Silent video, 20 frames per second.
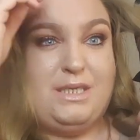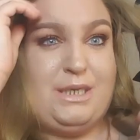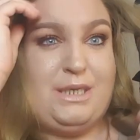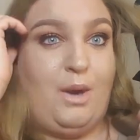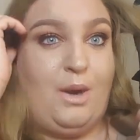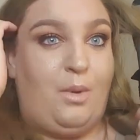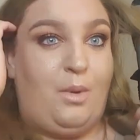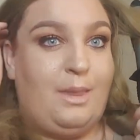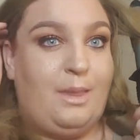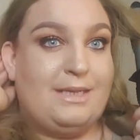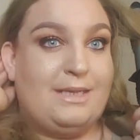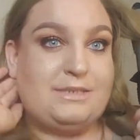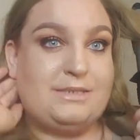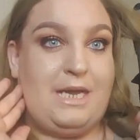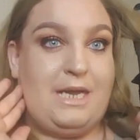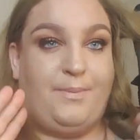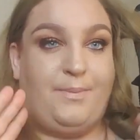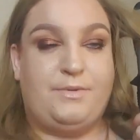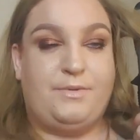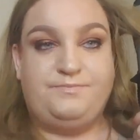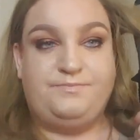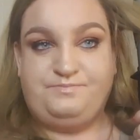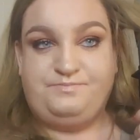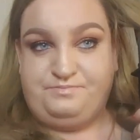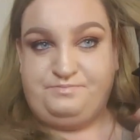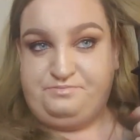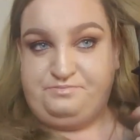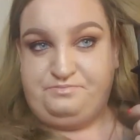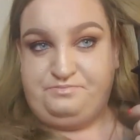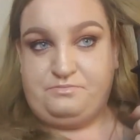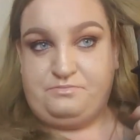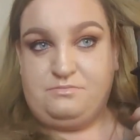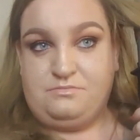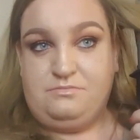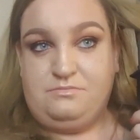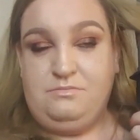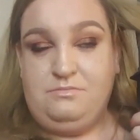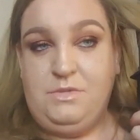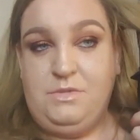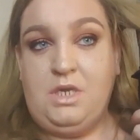You don't want that to happen.
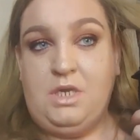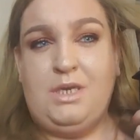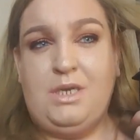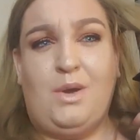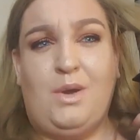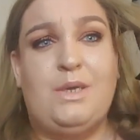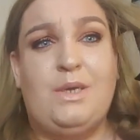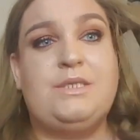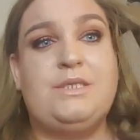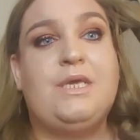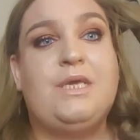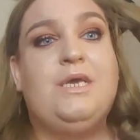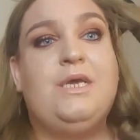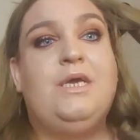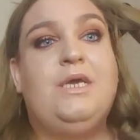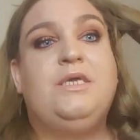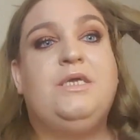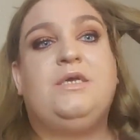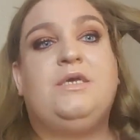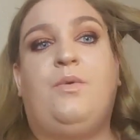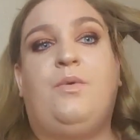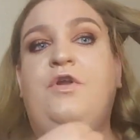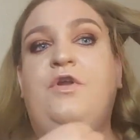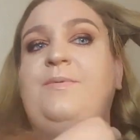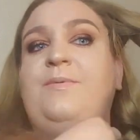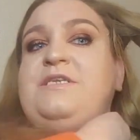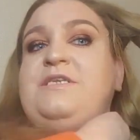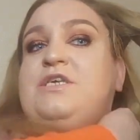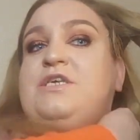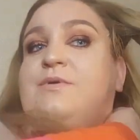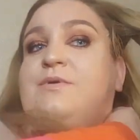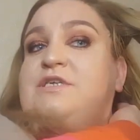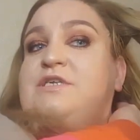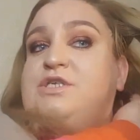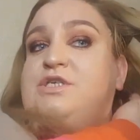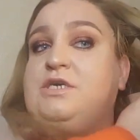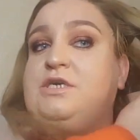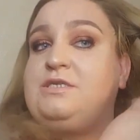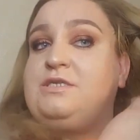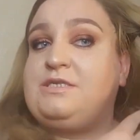Right, so what I've been doing,
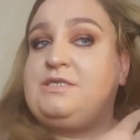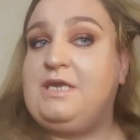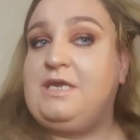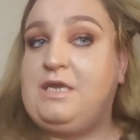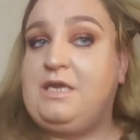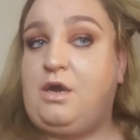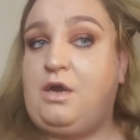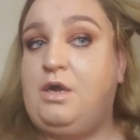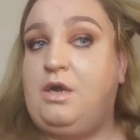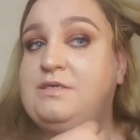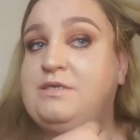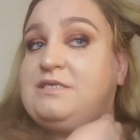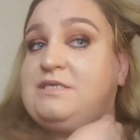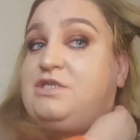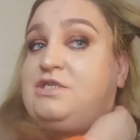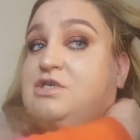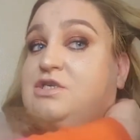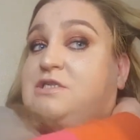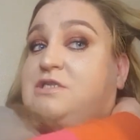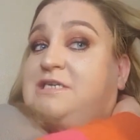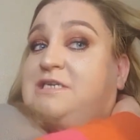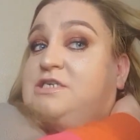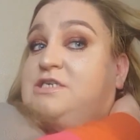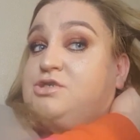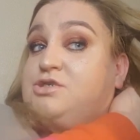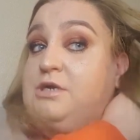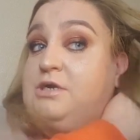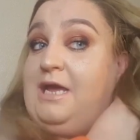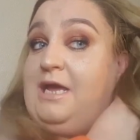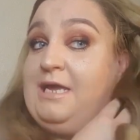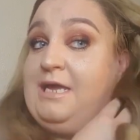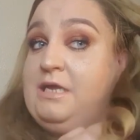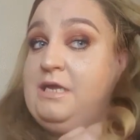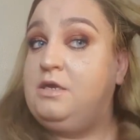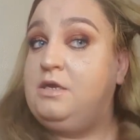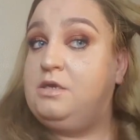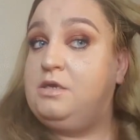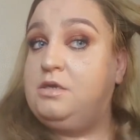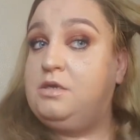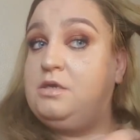as you can see guys, is just
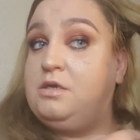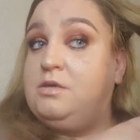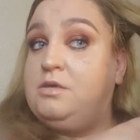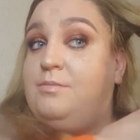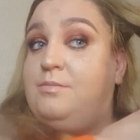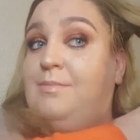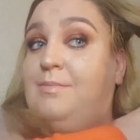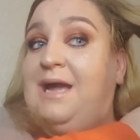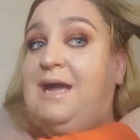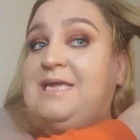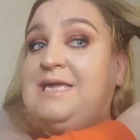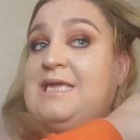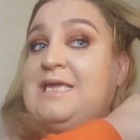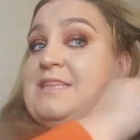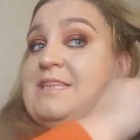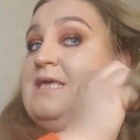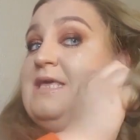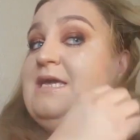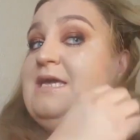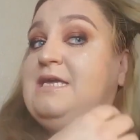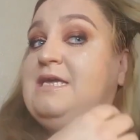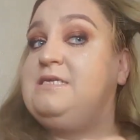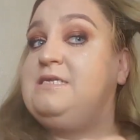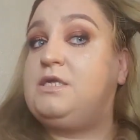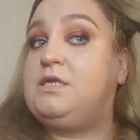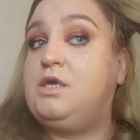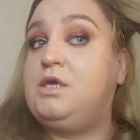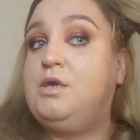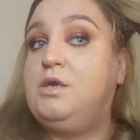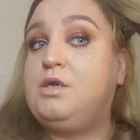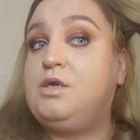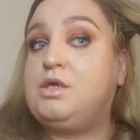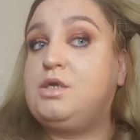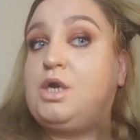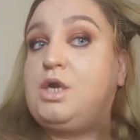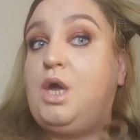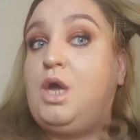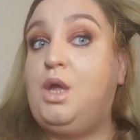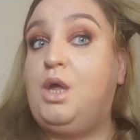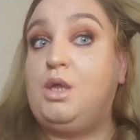literally making these
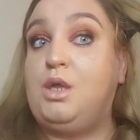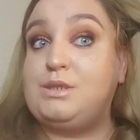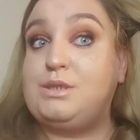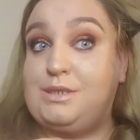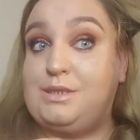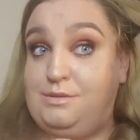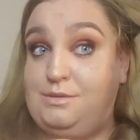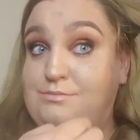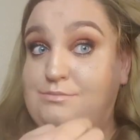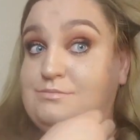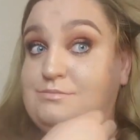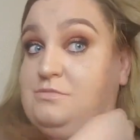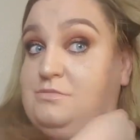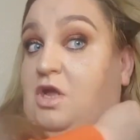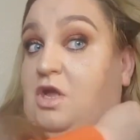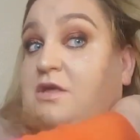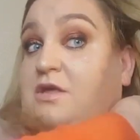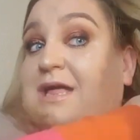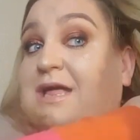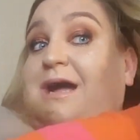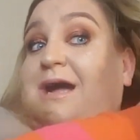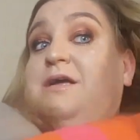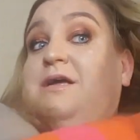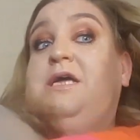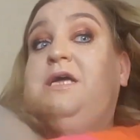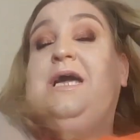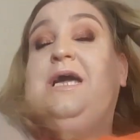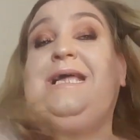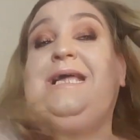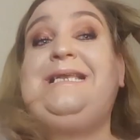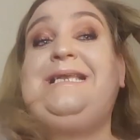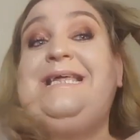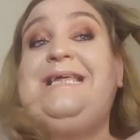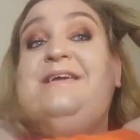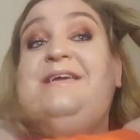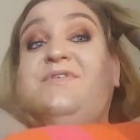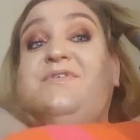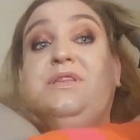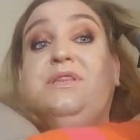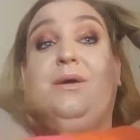curls like that and
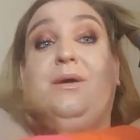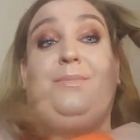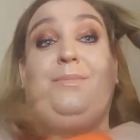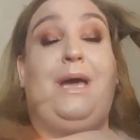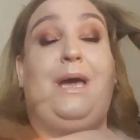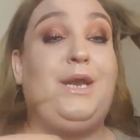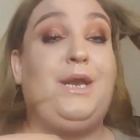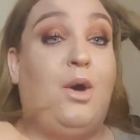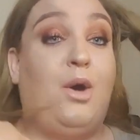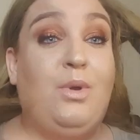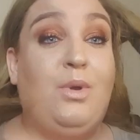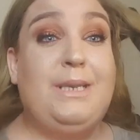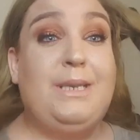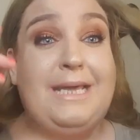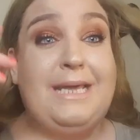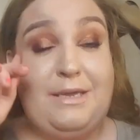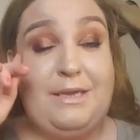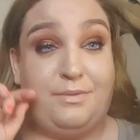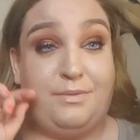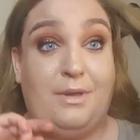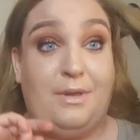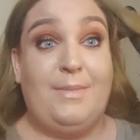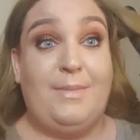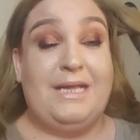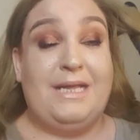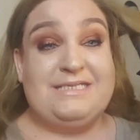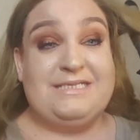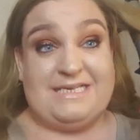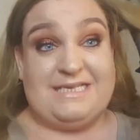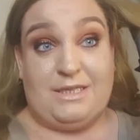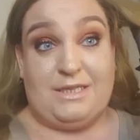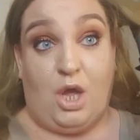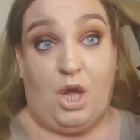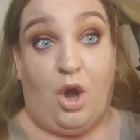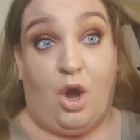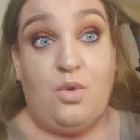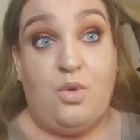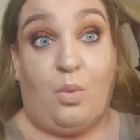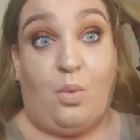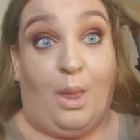leaving them. And I will leave them
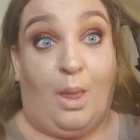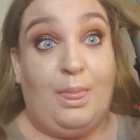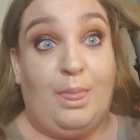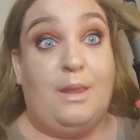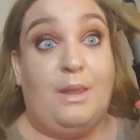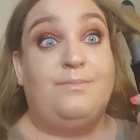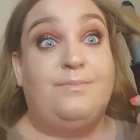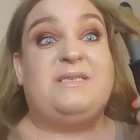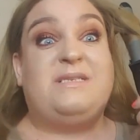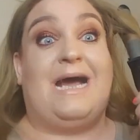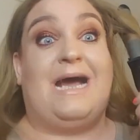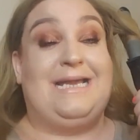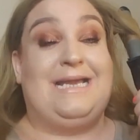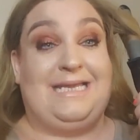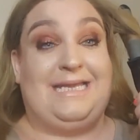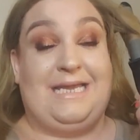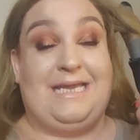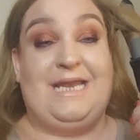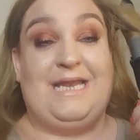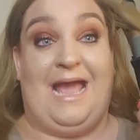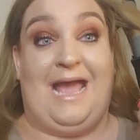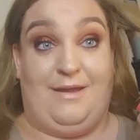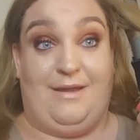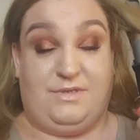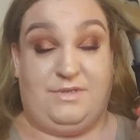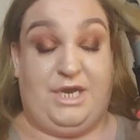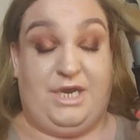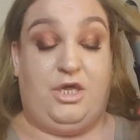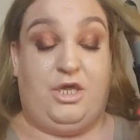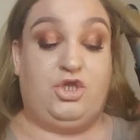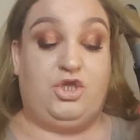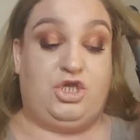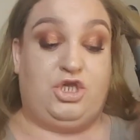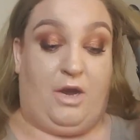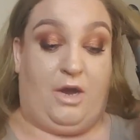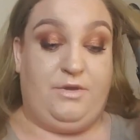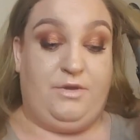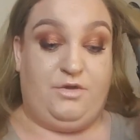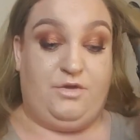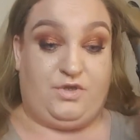until I want them taken out, and I'll
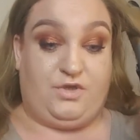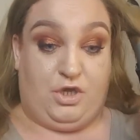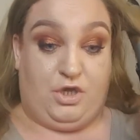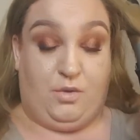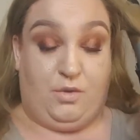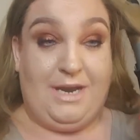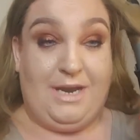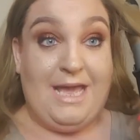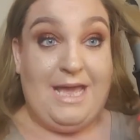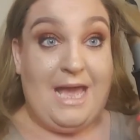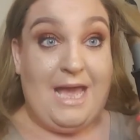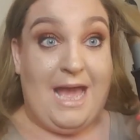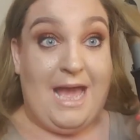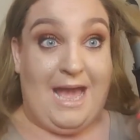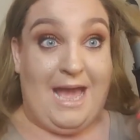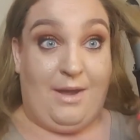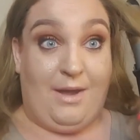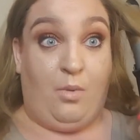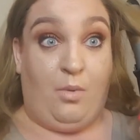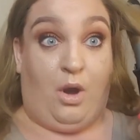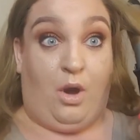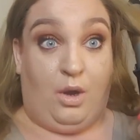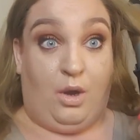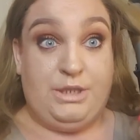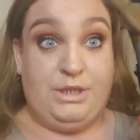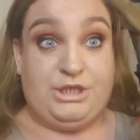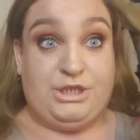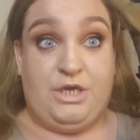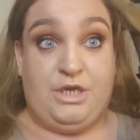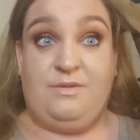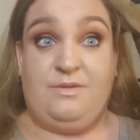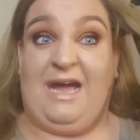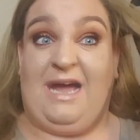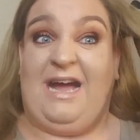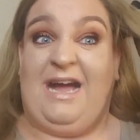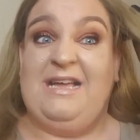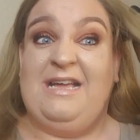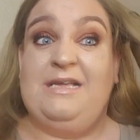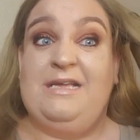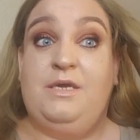show you soon how I do
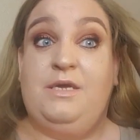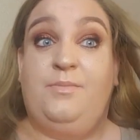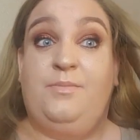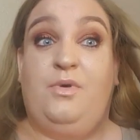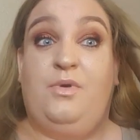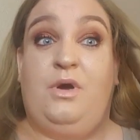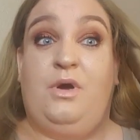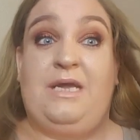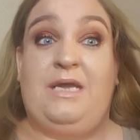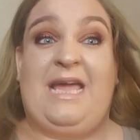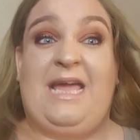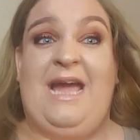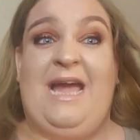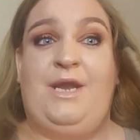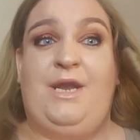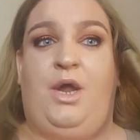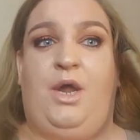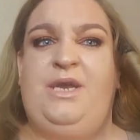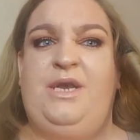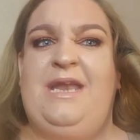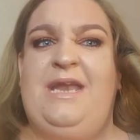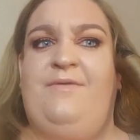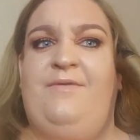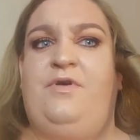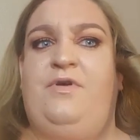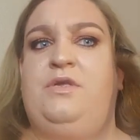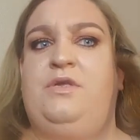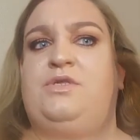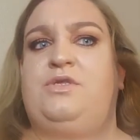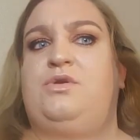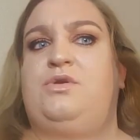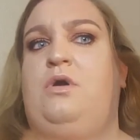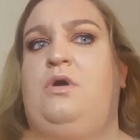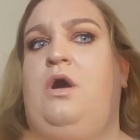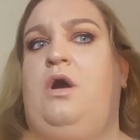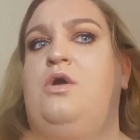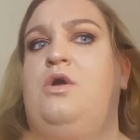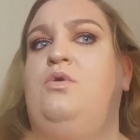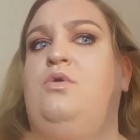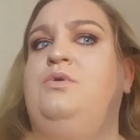that. But again,
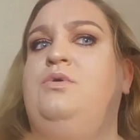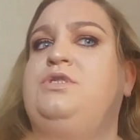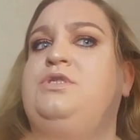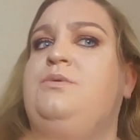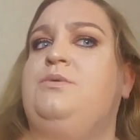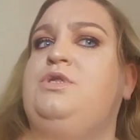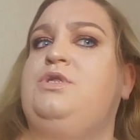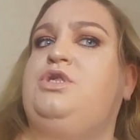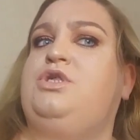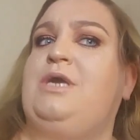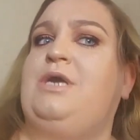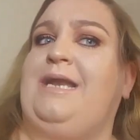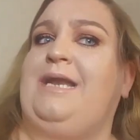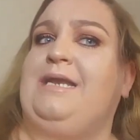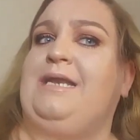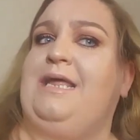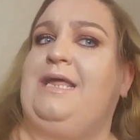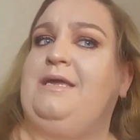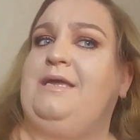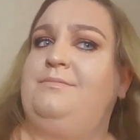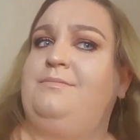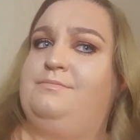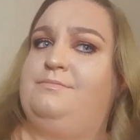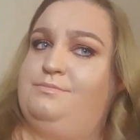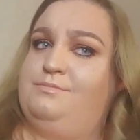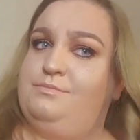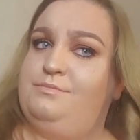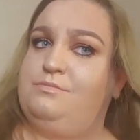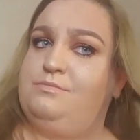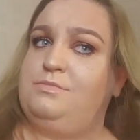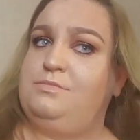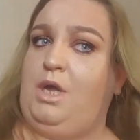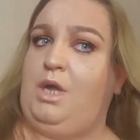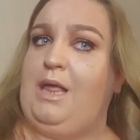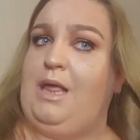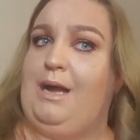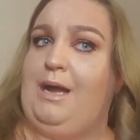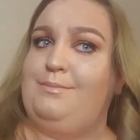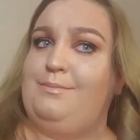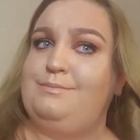I always do it gently,
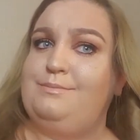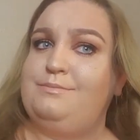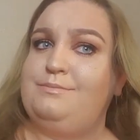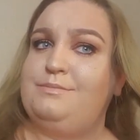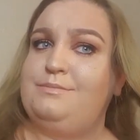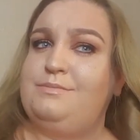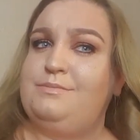like that,